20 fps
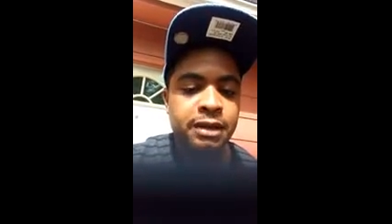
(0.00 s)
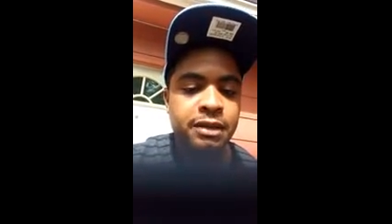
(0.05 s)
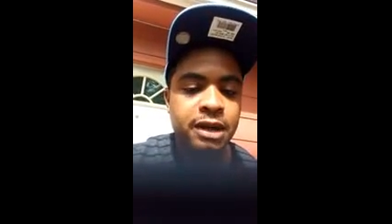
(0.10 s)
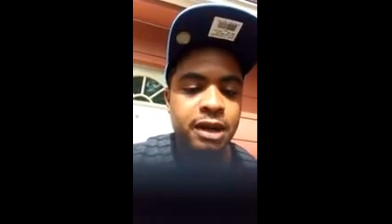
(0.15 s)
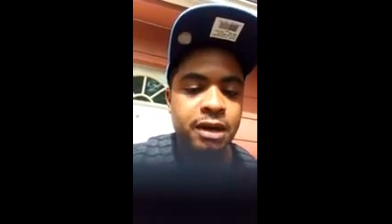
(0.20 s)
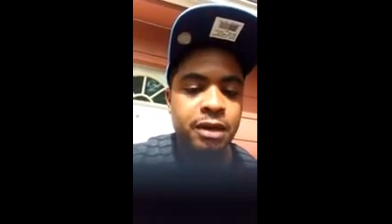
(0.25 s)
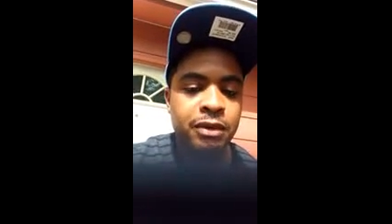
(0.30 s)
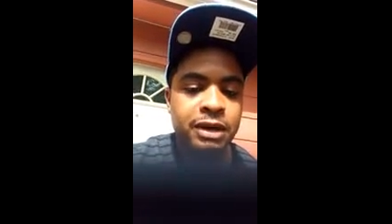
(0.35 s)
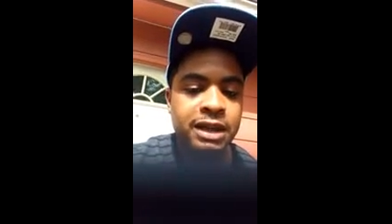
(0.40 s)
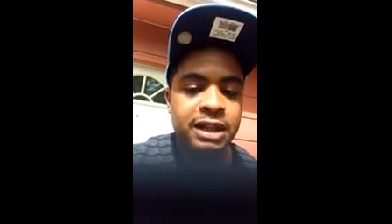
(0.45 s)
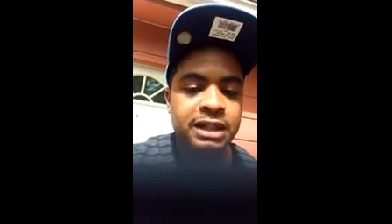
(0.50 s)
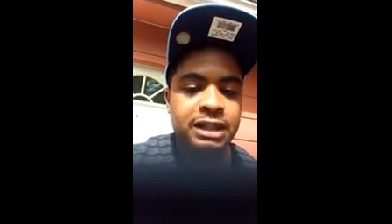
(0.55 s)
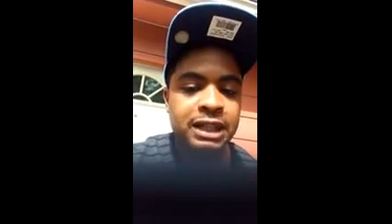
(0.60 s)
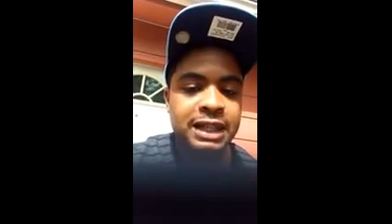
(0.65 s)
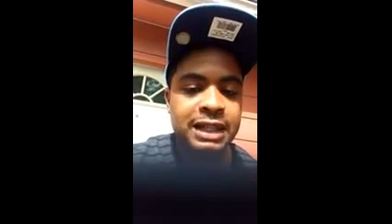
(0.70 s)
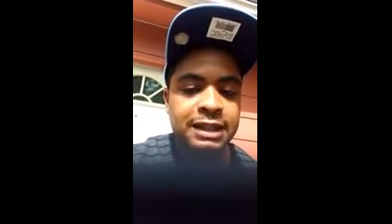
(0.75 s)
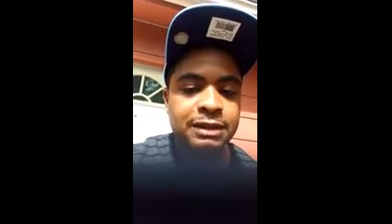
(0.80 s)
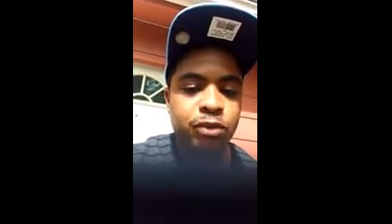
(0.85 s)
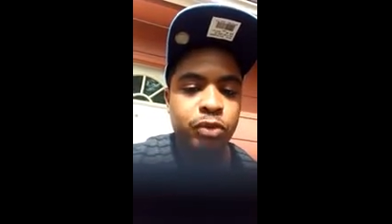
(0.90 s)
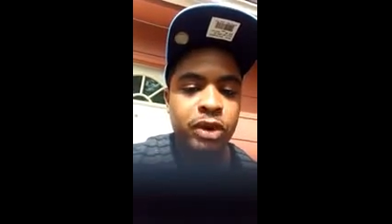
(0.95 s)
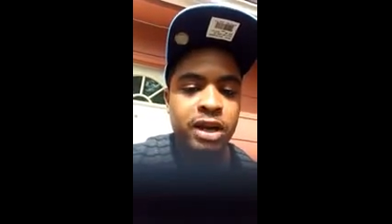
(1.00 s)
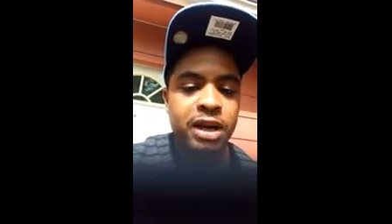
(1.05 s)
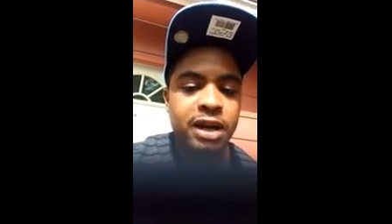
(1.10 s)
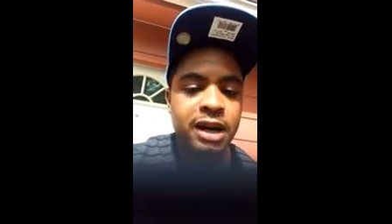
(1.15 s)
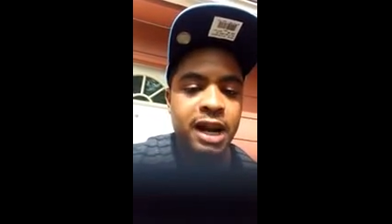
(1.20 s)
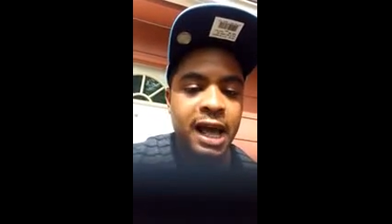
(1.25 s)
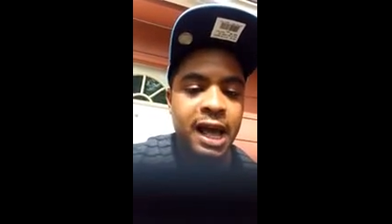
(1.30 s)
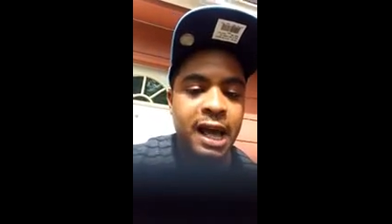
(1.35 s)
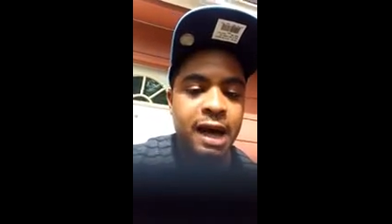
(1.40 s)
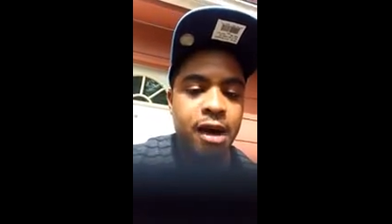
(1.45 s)
you know, and it's it's
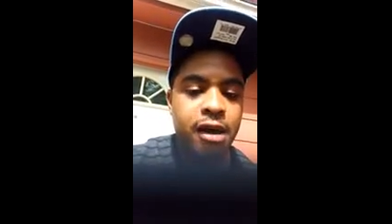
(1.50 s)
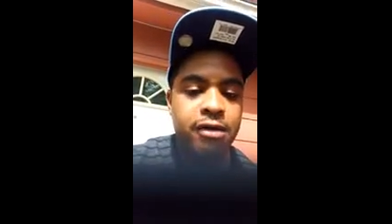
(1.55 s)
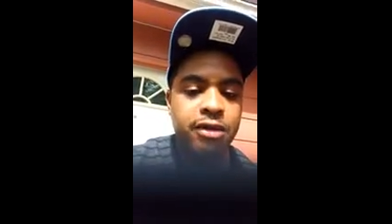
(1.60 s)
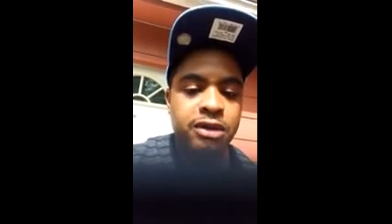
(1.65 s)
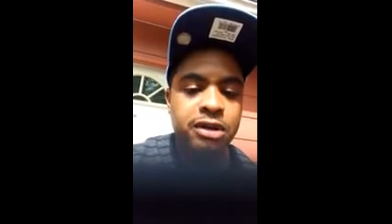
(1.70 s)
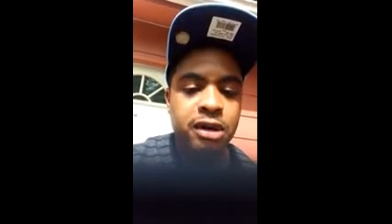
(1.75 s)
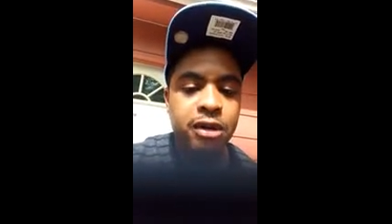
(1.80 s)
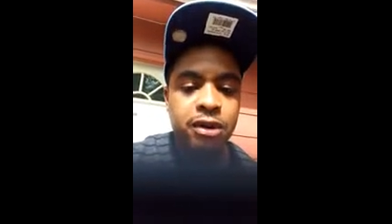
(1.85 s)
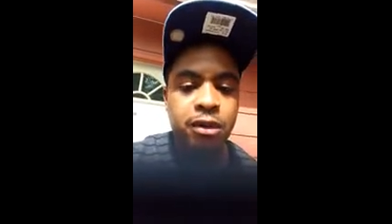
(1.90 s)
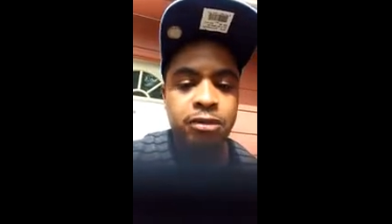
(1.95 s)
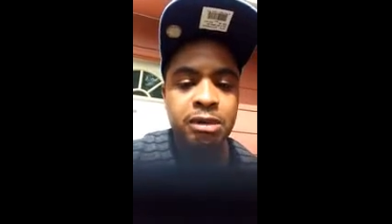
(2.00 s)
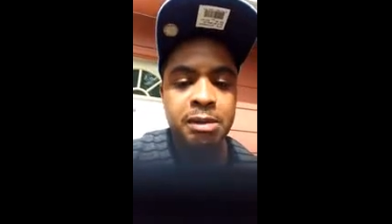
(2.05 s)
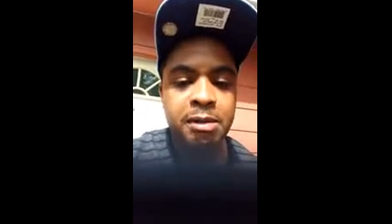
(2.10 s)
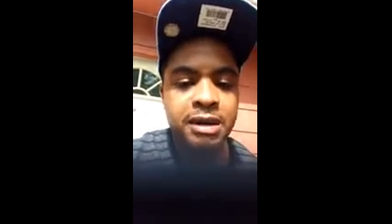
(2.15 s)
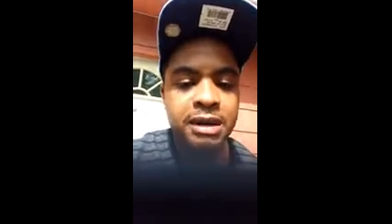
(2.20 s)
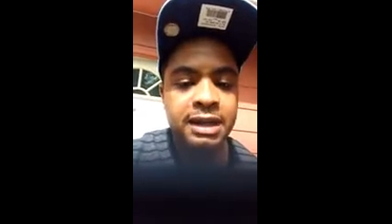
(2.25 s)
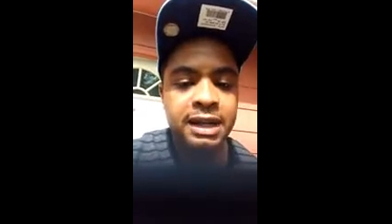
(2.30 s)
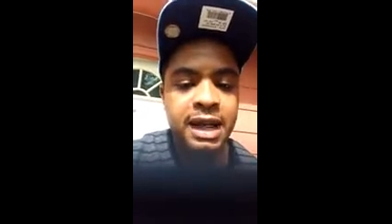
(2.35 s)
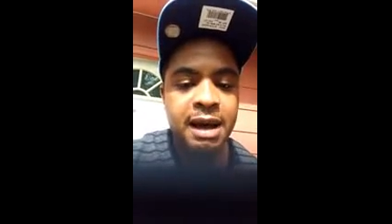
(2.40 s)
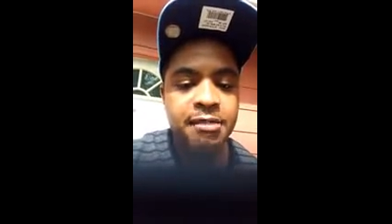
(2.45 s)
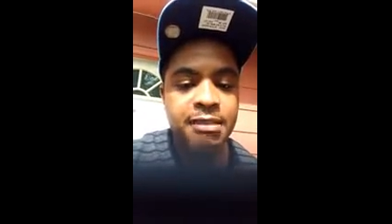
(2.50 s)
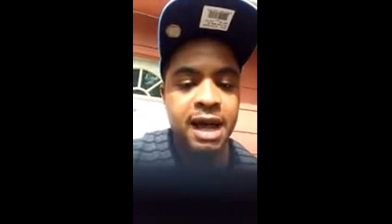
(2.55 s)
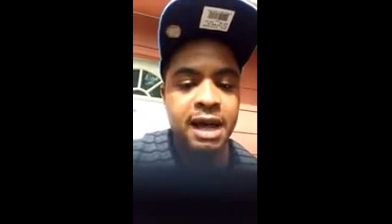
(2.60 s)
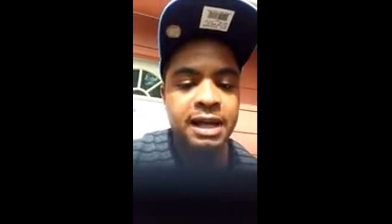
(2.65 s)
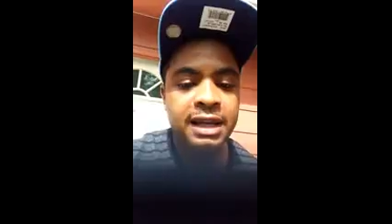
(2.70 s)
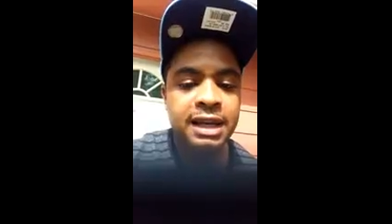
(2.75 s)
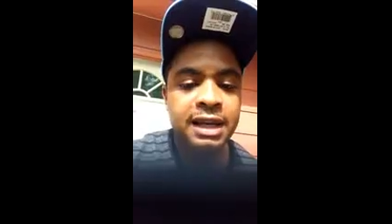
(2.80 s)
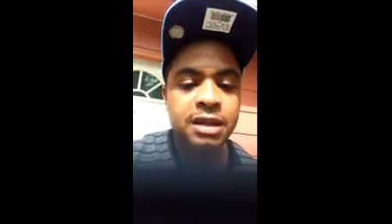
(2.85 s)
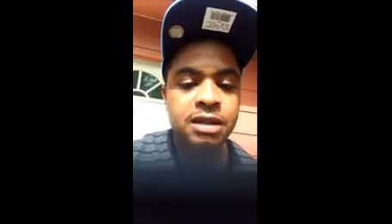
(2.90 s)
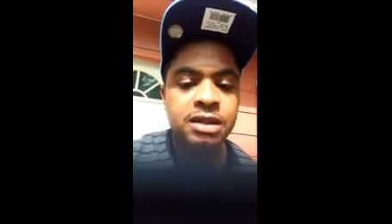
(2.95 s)
weird how you know the women that I'm
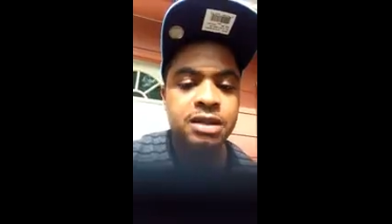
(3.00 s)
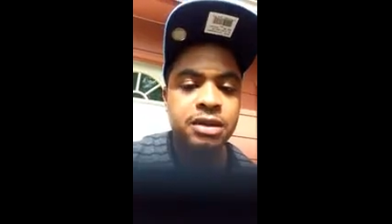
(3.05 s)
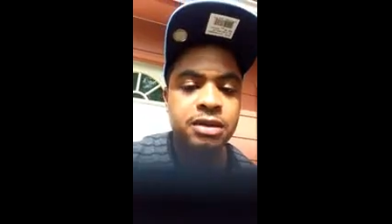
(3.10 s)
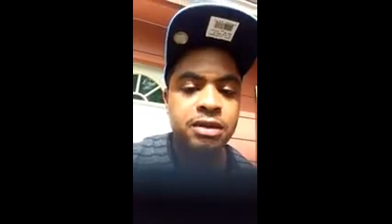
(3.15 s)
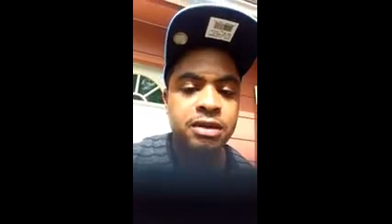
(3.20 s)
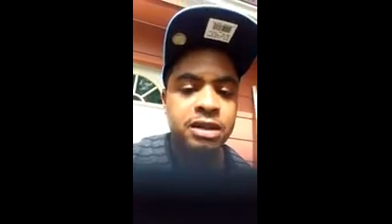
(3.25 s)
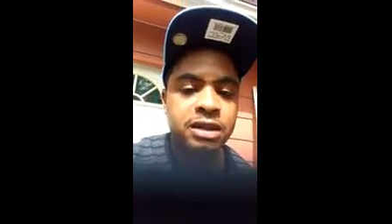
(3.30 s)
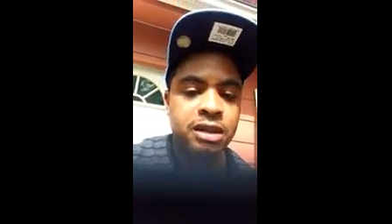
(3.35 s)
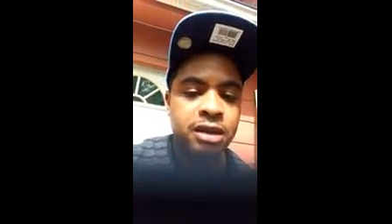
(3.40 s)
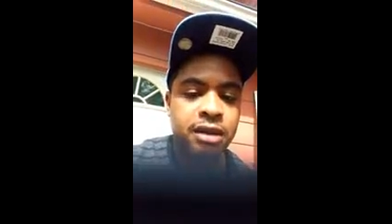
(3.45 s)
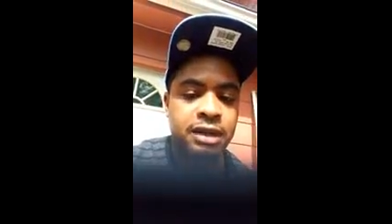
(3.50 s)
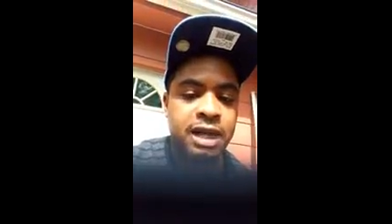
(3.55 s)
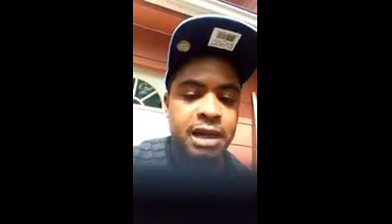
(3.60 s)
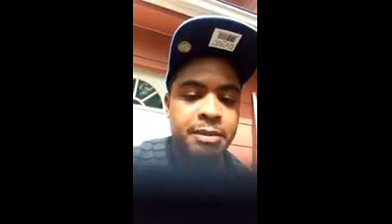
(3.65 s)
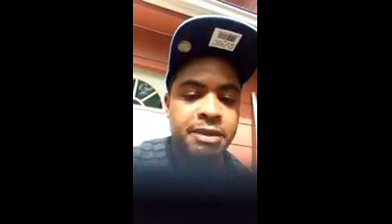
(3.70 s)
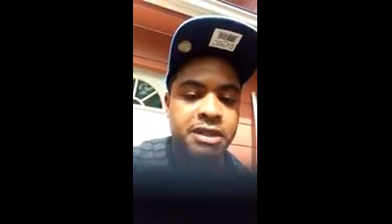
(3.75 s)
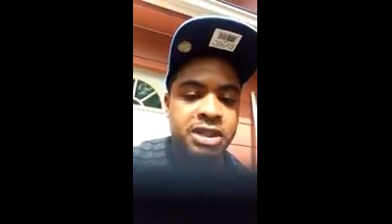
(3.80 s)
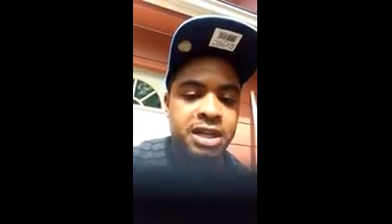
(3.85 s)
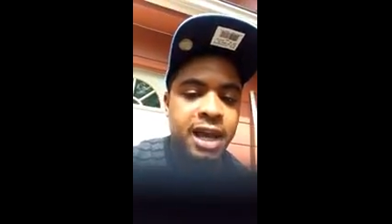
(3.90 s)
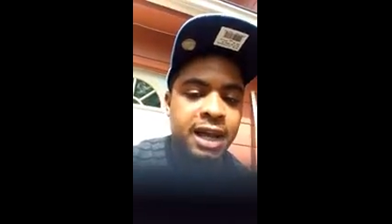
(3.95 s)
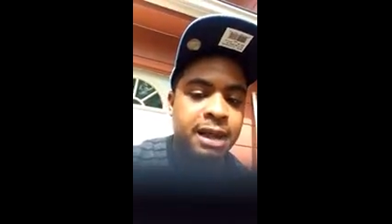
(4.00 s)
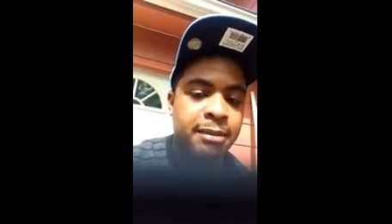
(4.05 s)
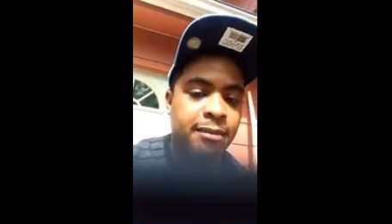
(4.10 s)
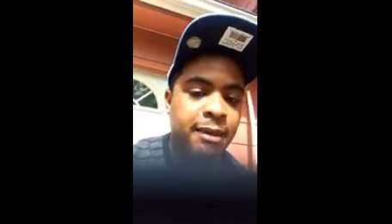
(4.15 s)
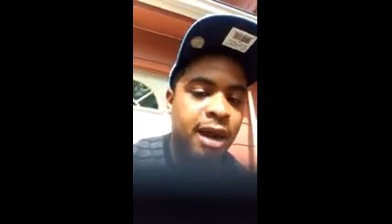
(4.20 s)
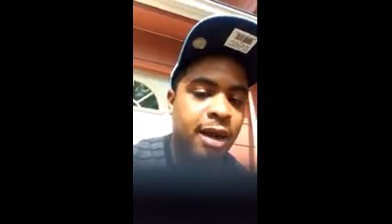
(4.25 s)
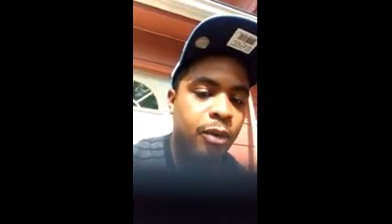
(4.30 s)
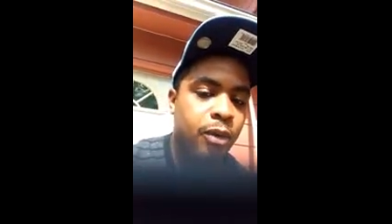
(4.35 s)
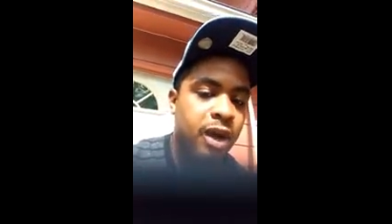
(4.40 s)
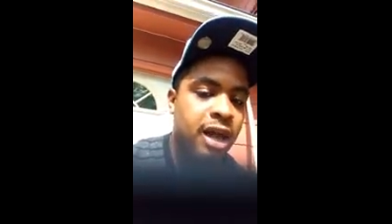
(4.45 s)
not into, you know, they be checking
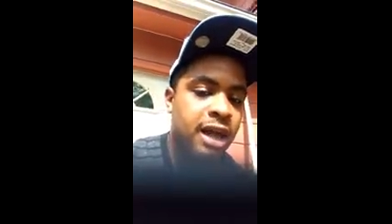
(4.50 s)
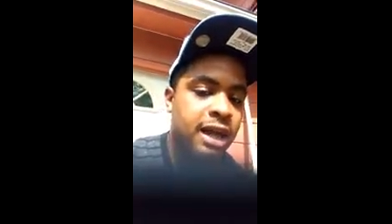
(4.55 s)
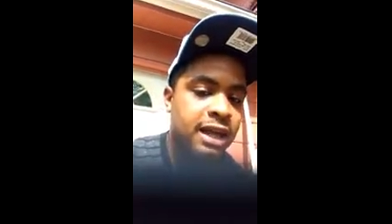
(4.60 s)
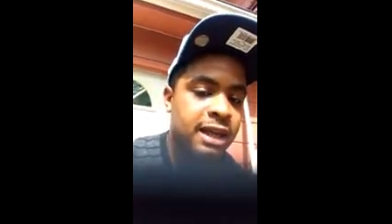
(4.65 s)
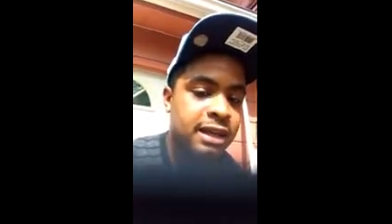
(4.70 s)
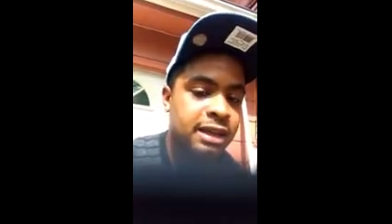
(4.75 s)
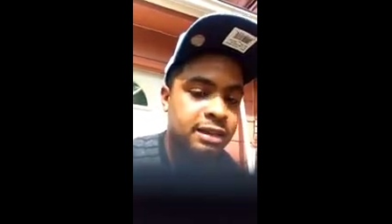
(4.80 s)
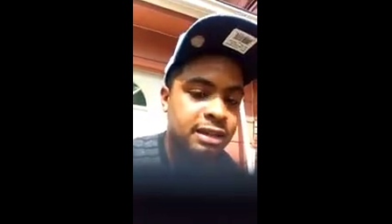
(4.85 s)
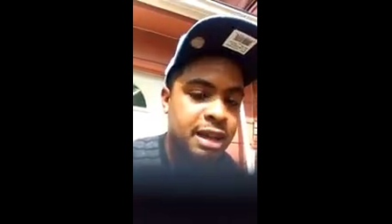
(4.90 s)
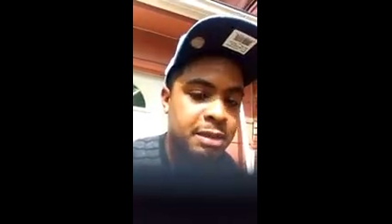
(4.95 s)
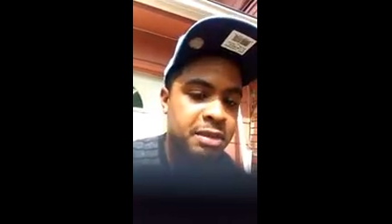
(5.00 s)
my way,